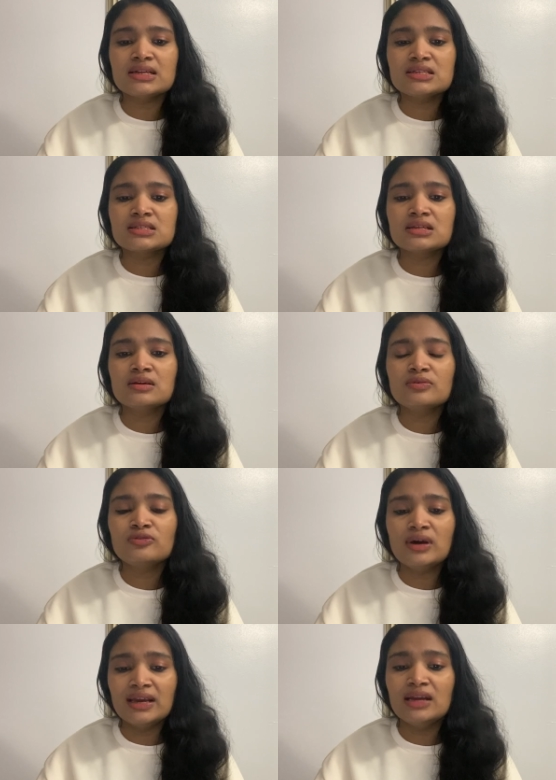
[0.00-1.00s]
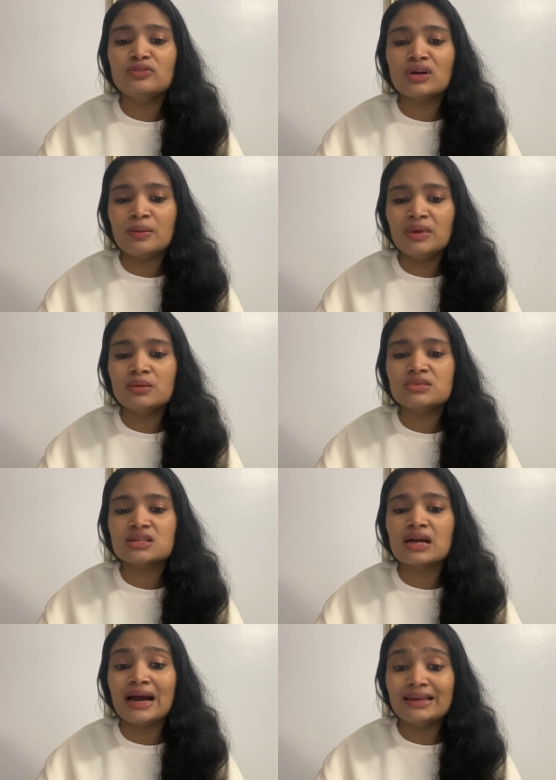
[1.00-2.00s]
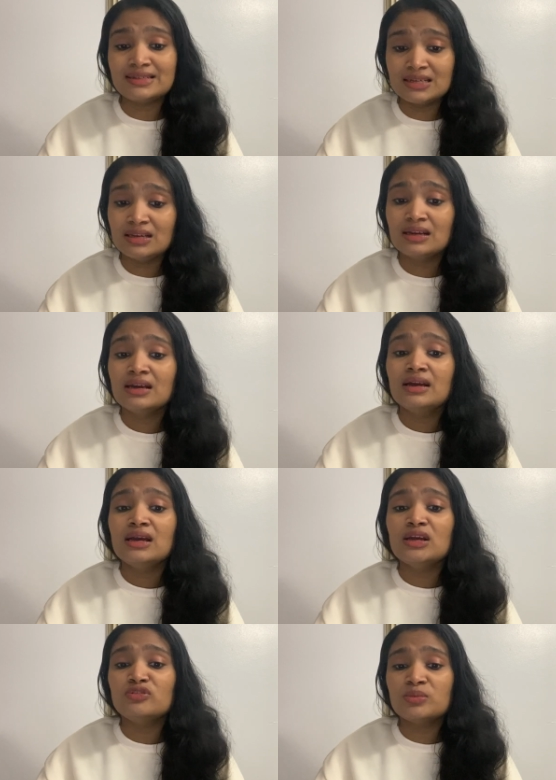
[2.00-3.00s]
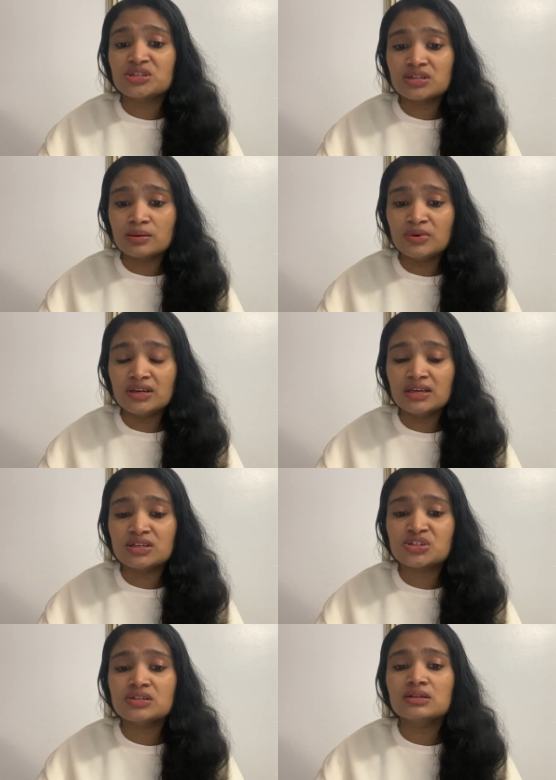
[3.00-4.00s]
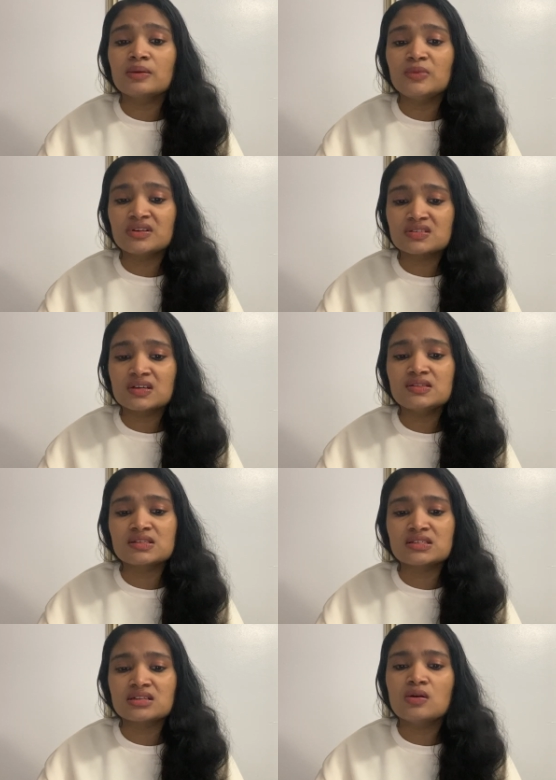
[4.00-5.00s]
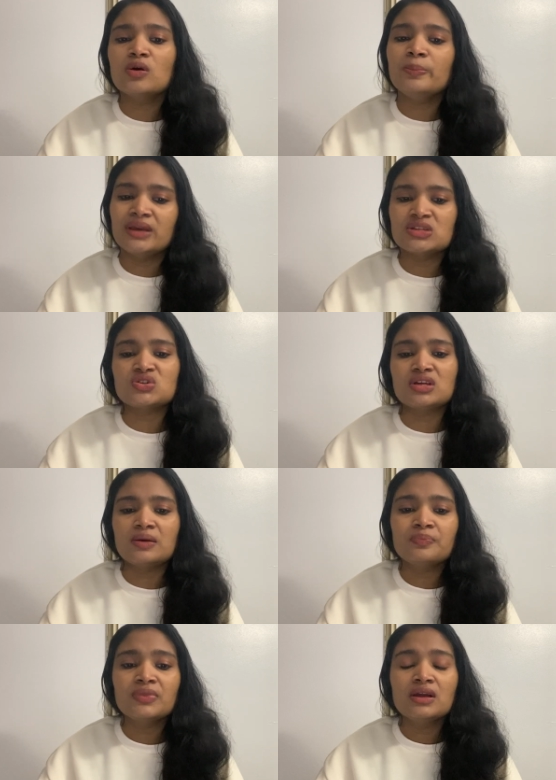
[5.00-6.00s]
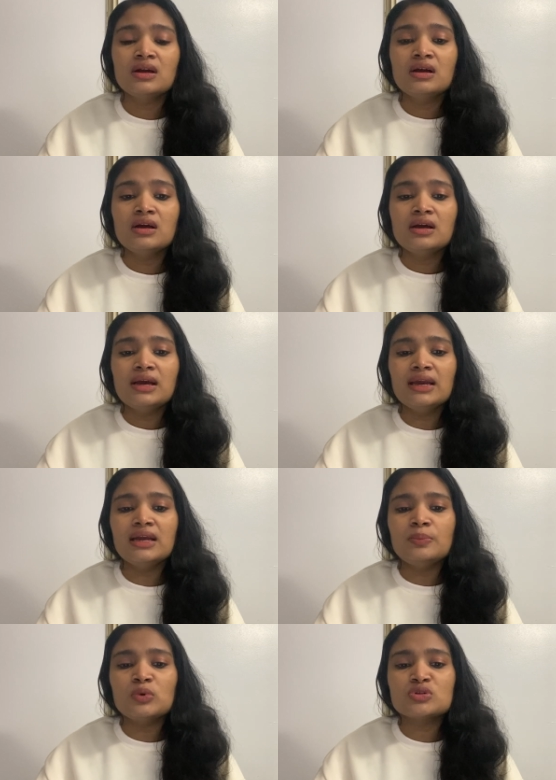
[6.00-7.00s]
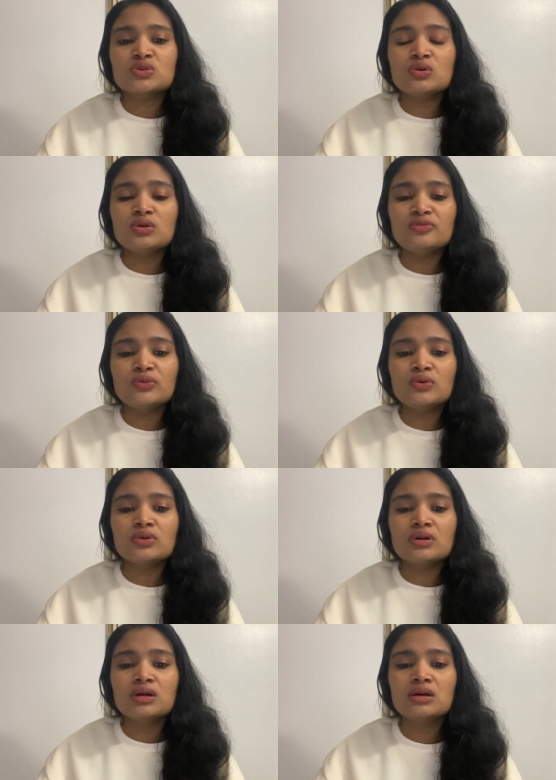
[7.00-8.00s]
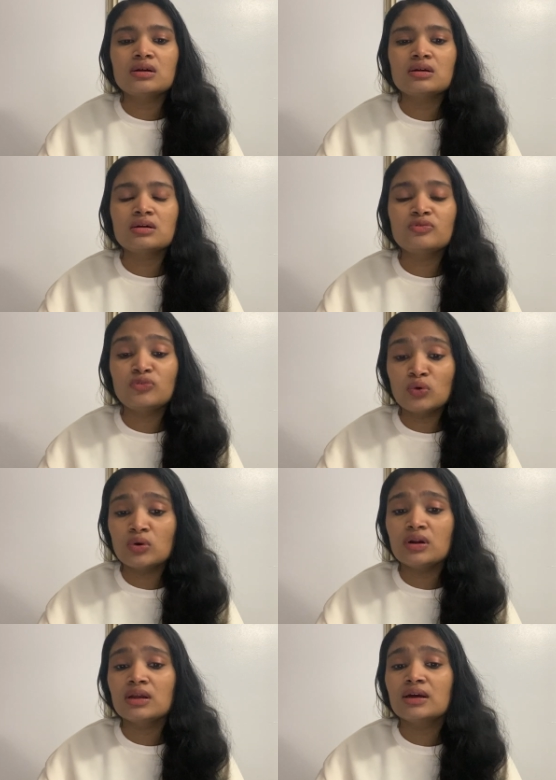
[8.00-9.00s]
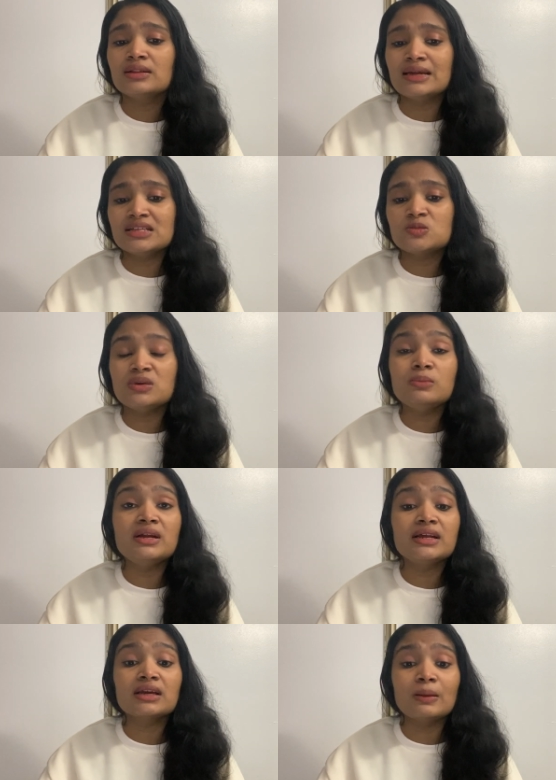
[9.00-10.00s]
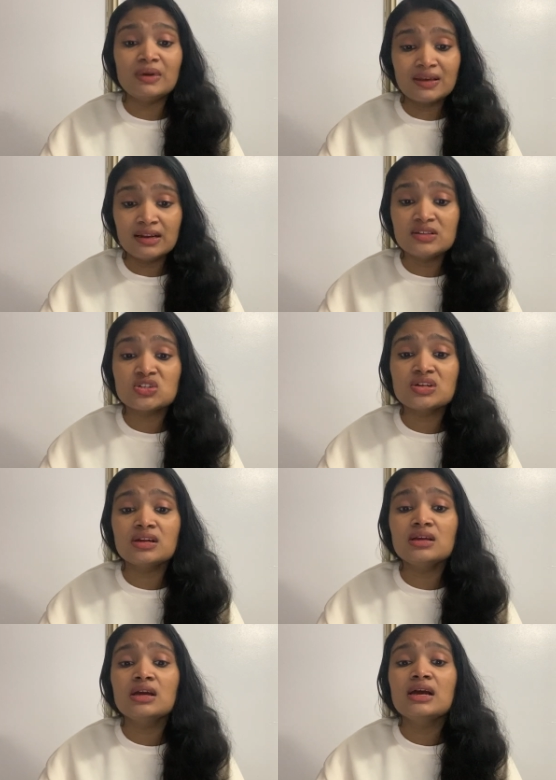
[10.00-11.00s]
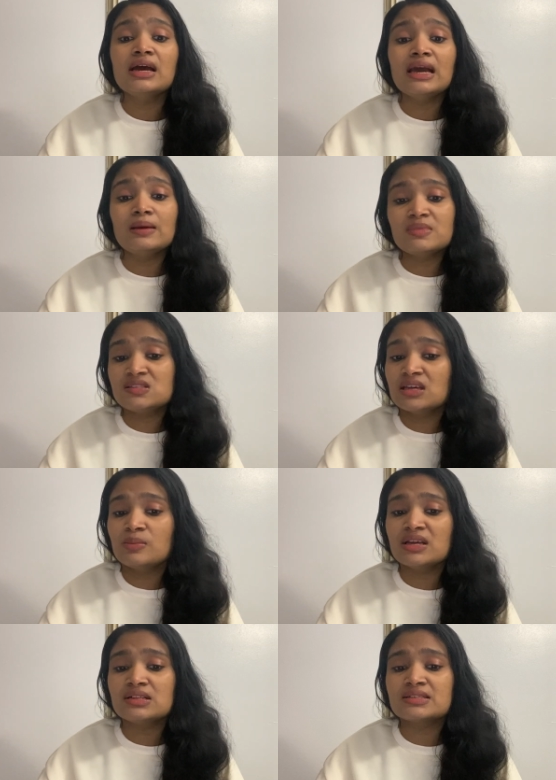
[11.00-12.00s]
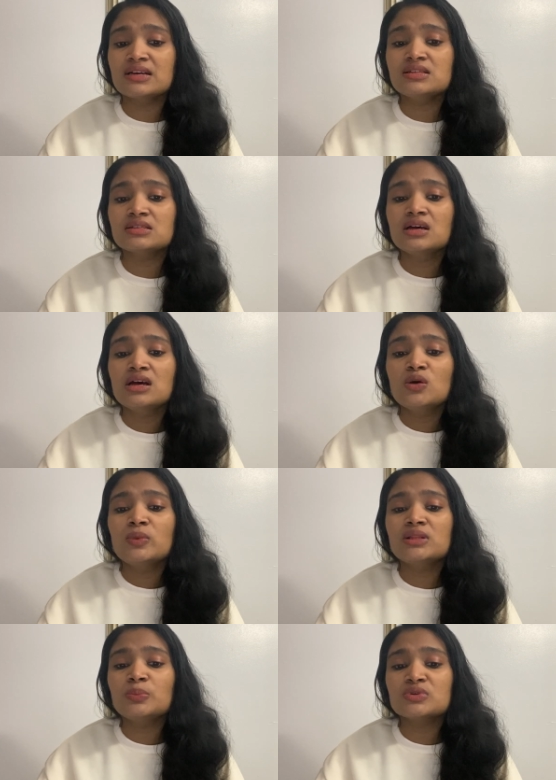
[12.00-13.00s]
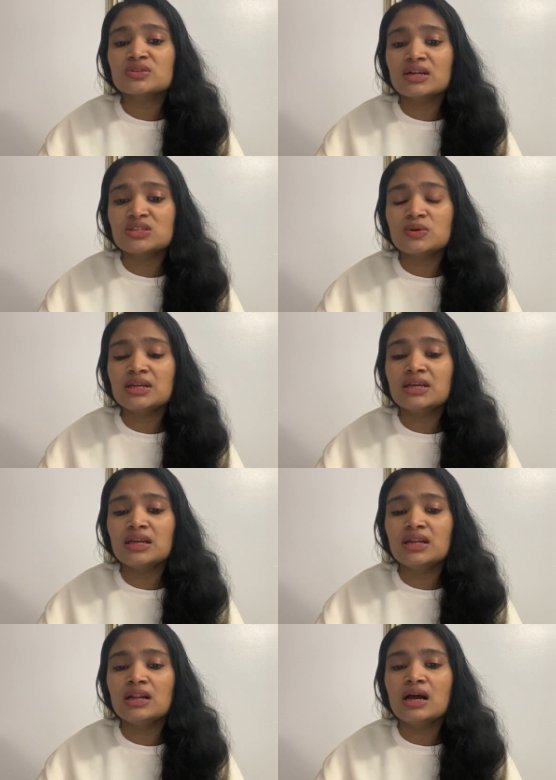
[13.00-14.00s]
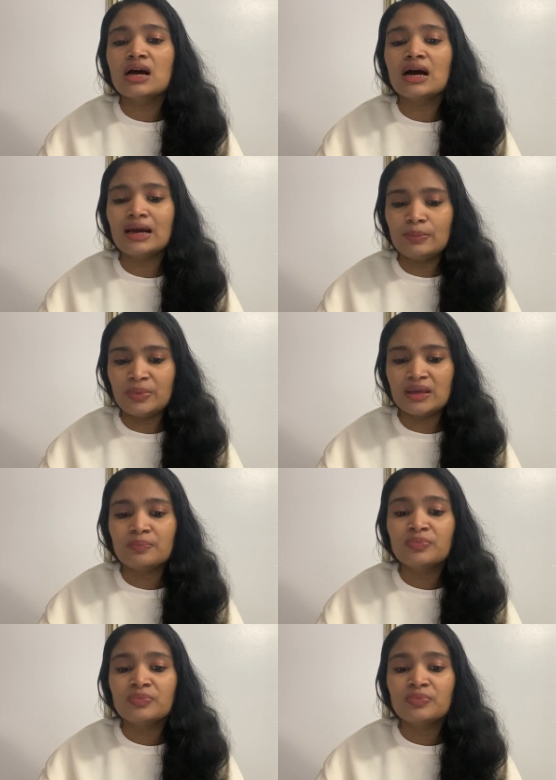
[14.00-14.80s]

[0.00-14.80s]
is again for ME tech IT information communication, computer science, etc. or PhD. Again, postcode for 4, that is B Tech Chemical Engineering, MSc Chemical Science with a postgraduate degree in IP